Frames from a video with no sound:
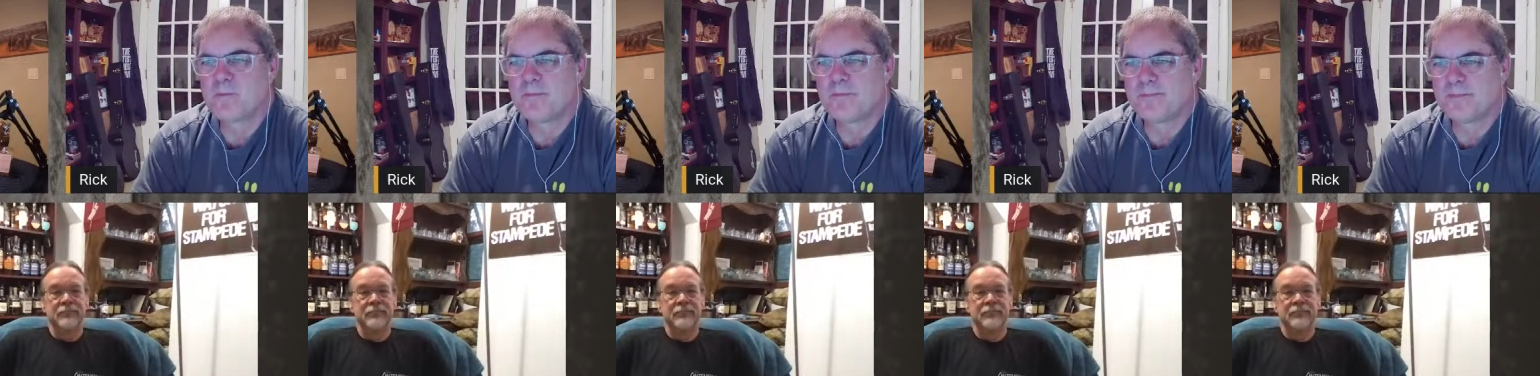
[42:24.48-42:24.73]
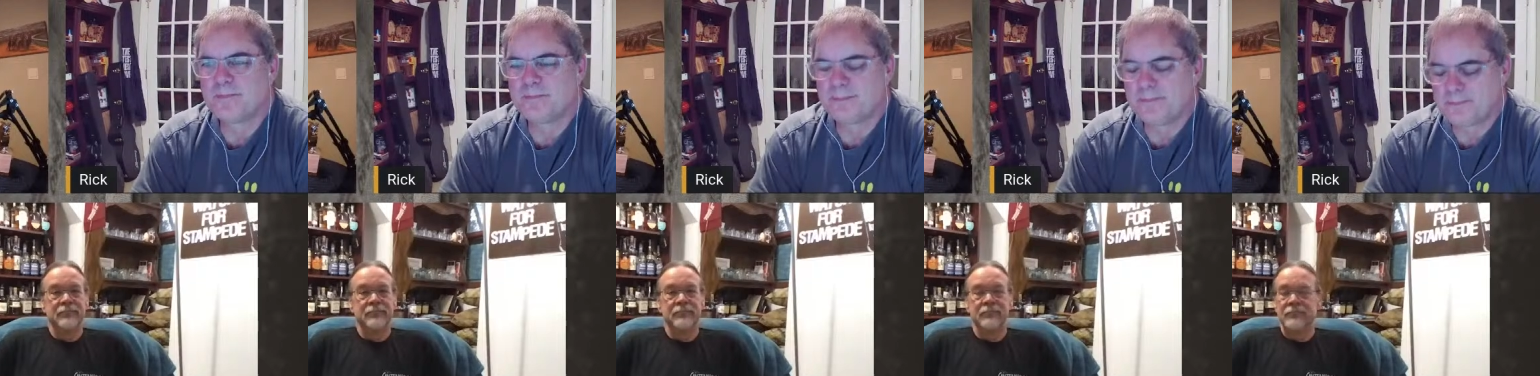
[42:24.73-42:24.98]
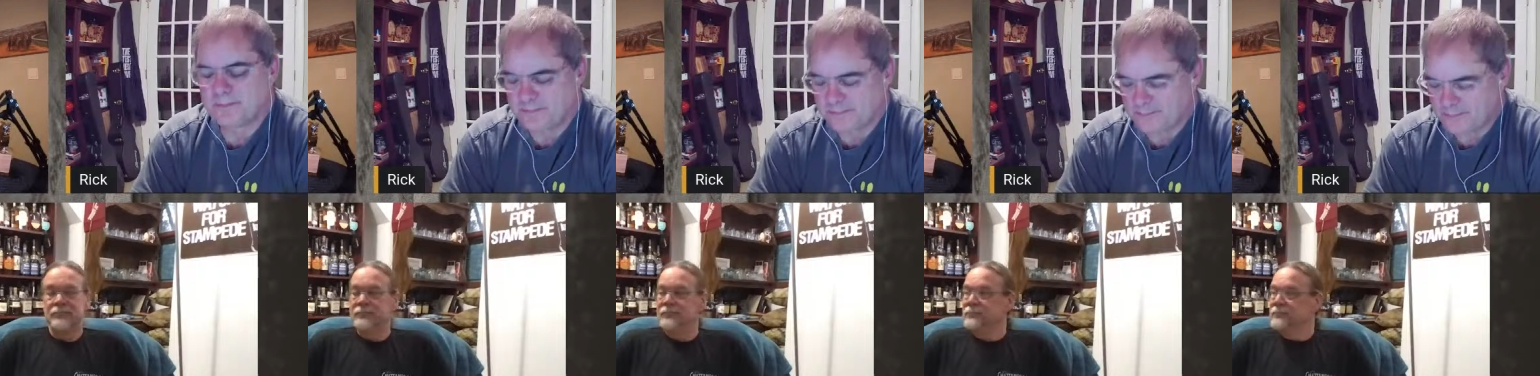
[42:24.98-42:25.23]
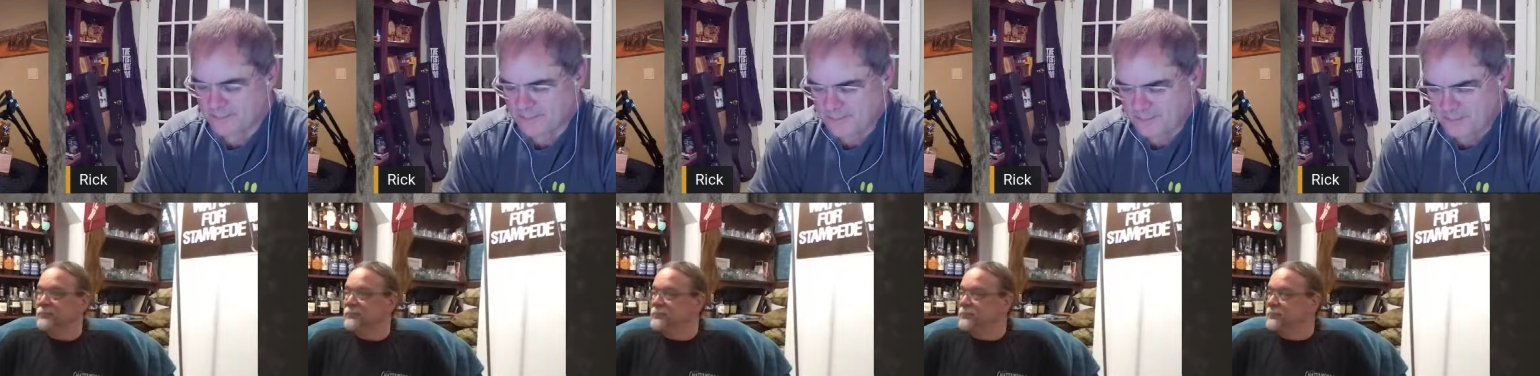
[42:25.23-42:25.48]

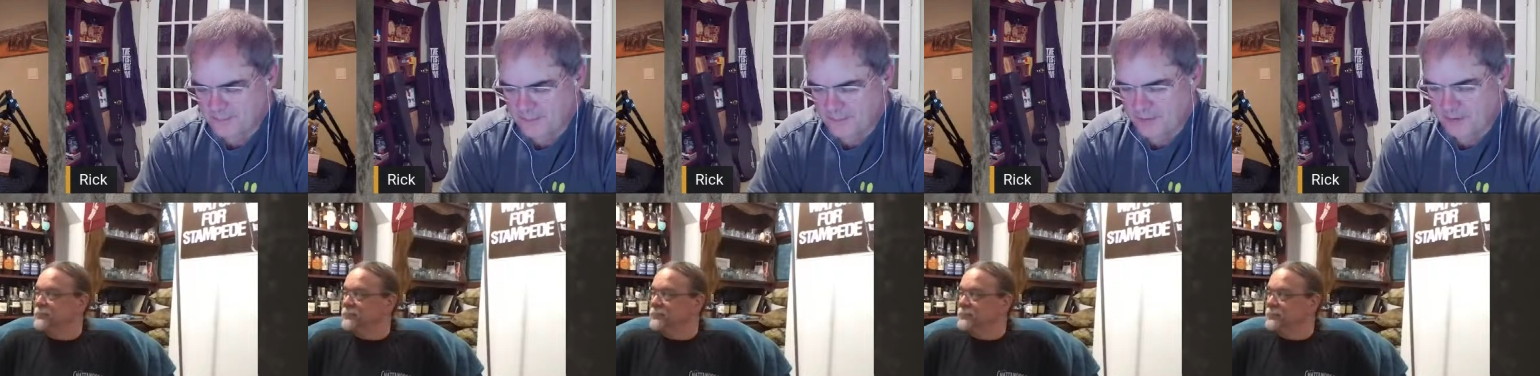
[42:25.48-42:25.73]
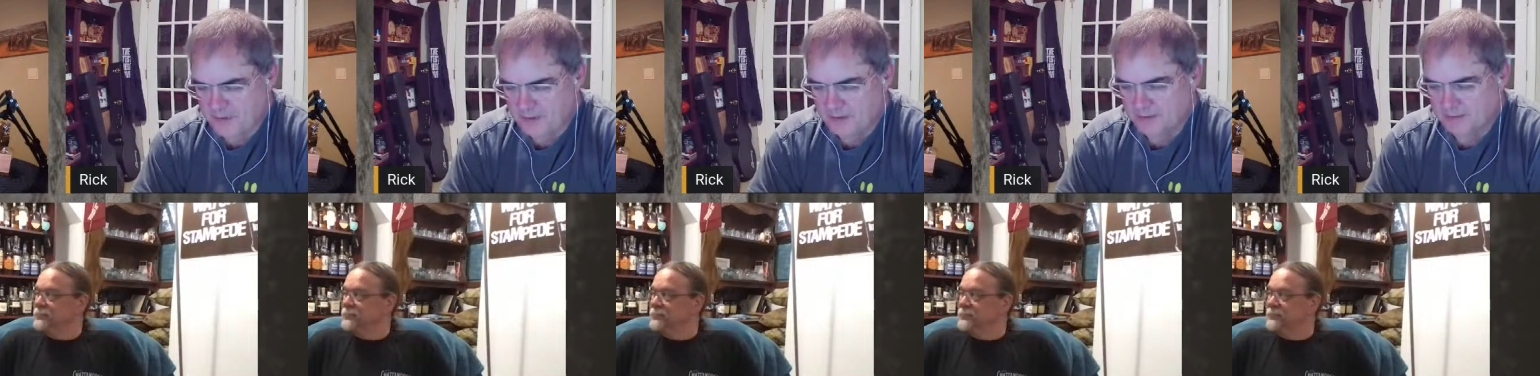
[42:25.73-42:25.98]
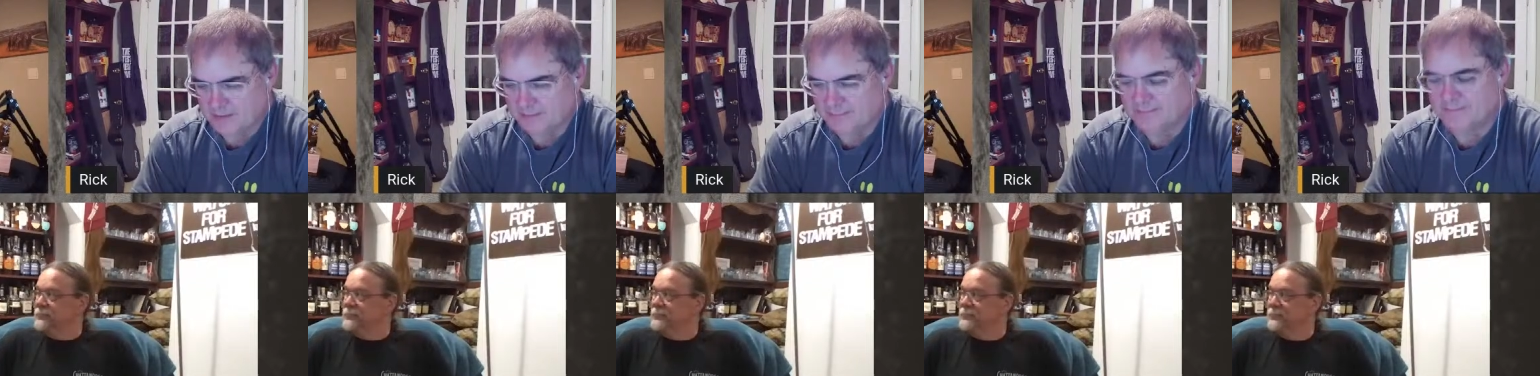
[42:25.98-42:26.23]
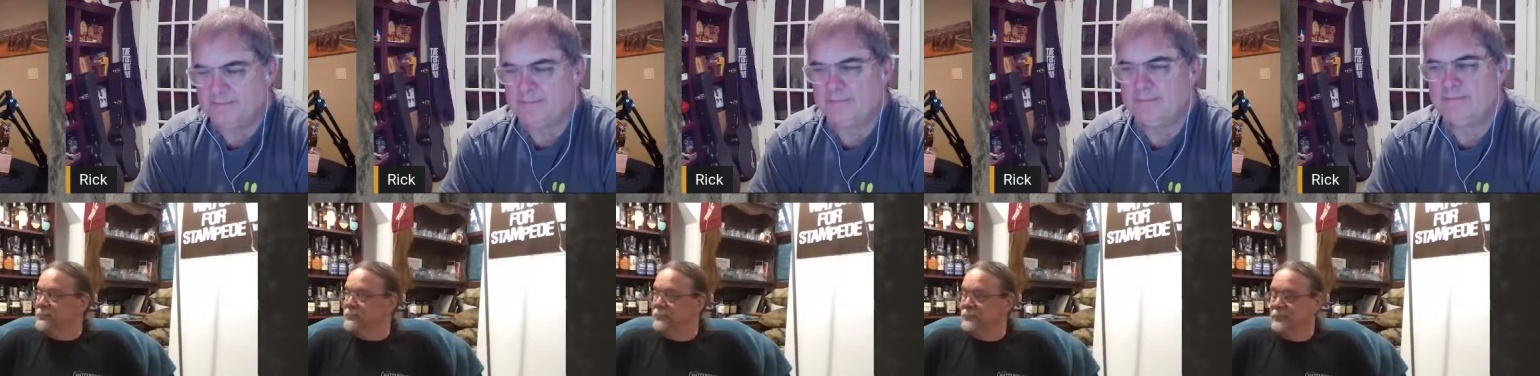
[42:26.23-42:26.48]

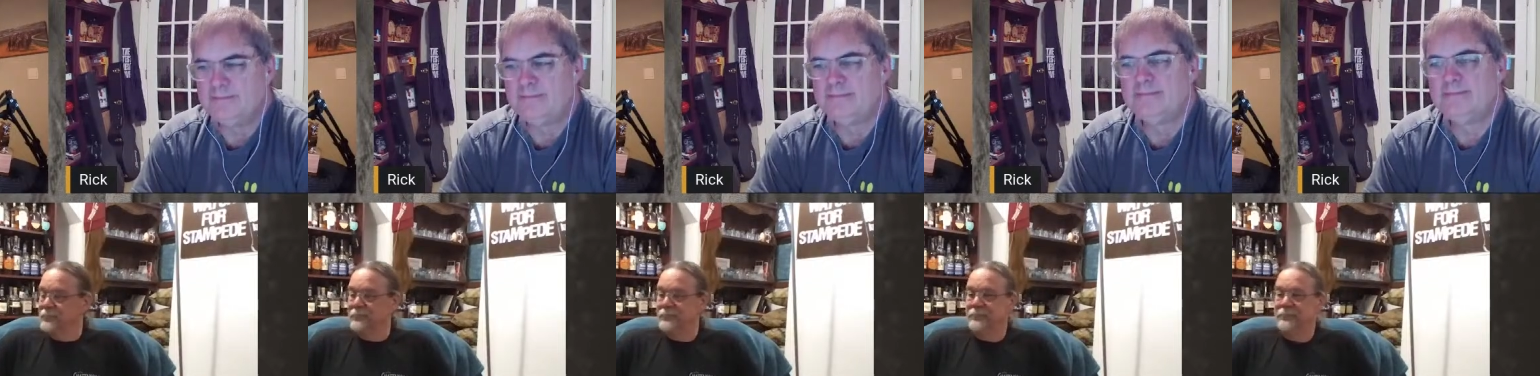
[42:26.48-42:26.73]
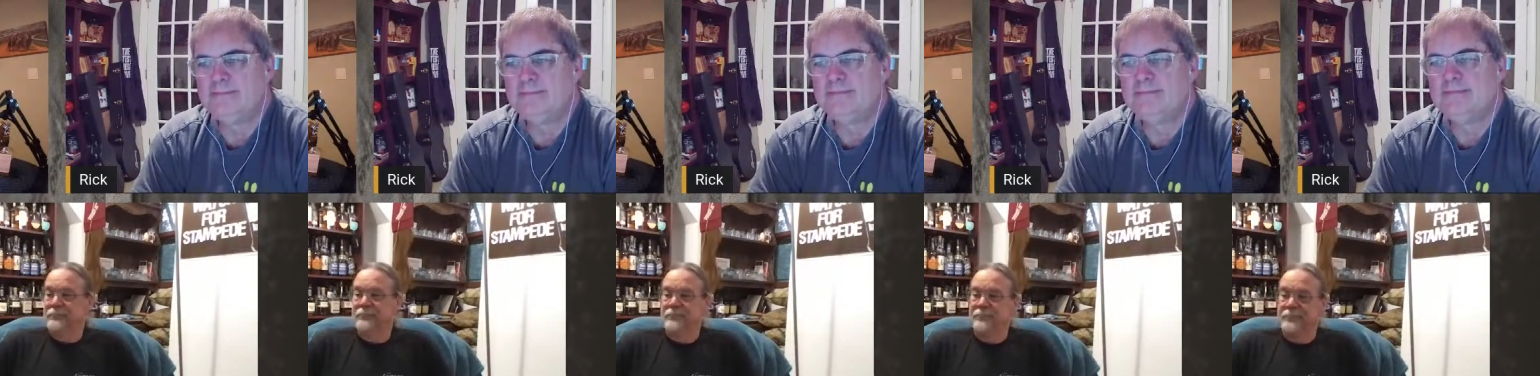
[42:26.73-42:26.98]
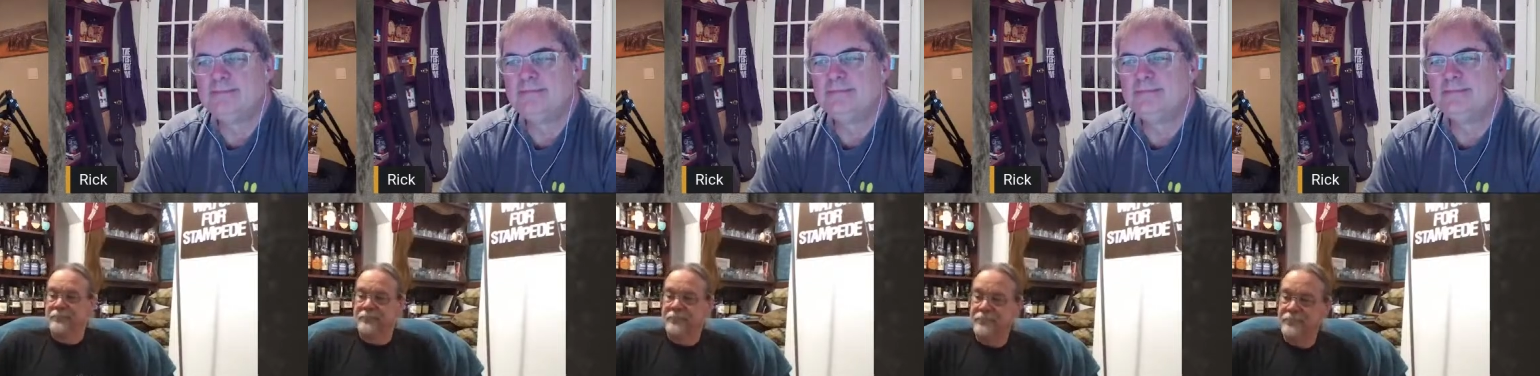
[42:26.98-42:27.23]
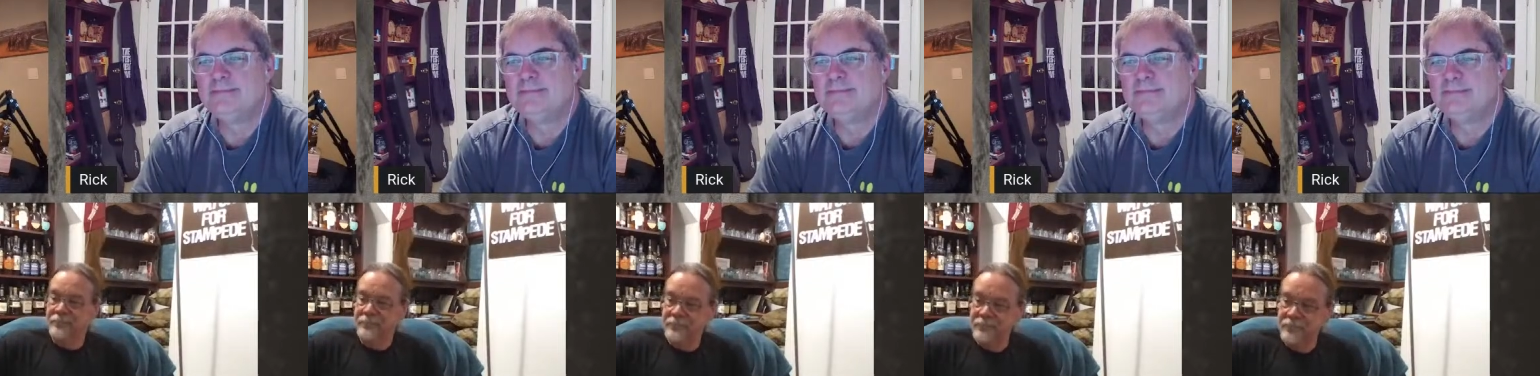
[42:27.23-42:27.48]

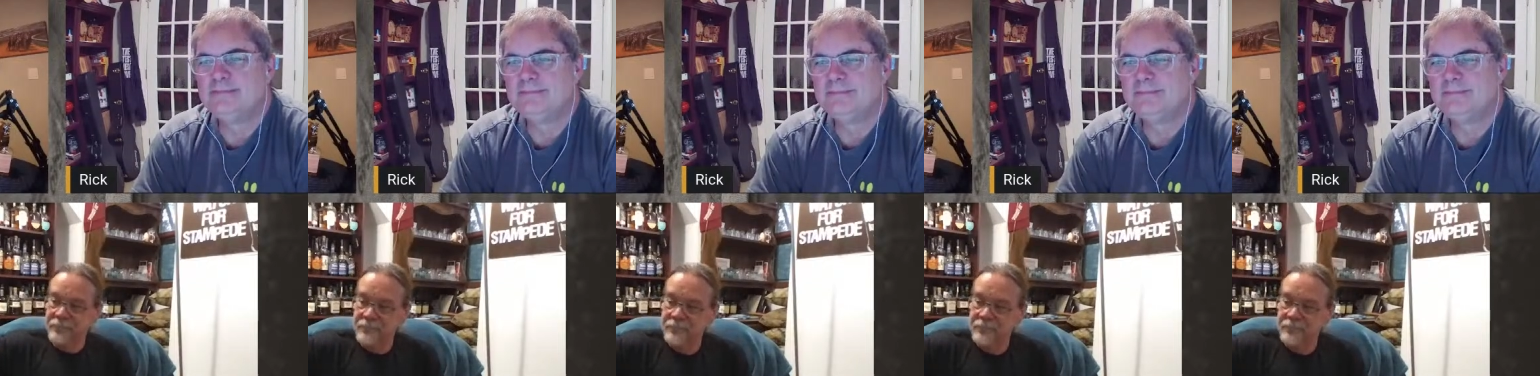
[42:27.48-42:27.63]
(silence)